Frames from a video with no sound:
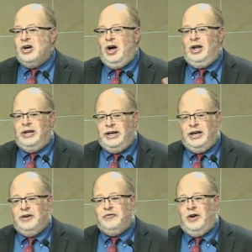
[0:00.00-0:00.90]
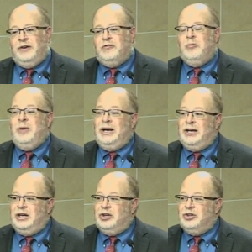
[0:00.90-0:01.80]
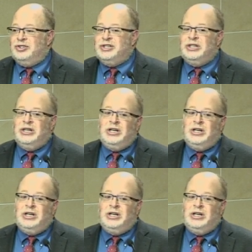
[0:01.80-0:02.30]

a colleague and a friend for many years.